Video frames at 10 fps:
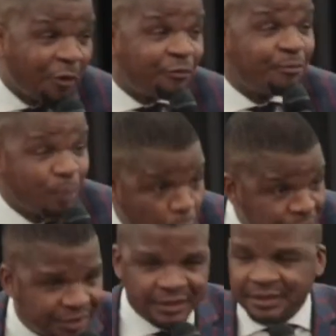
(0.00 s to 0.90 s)
of
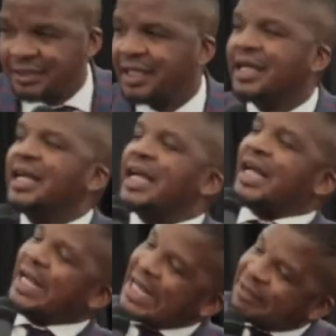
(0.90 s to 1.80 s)
Moses.
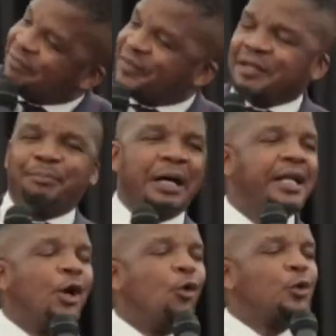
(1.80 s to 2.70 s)

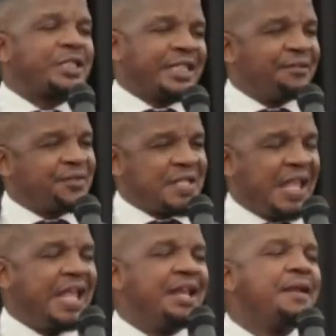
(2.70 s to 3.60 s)
Everybody who serves
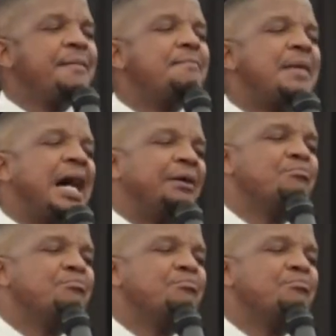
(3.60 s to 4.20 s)
in my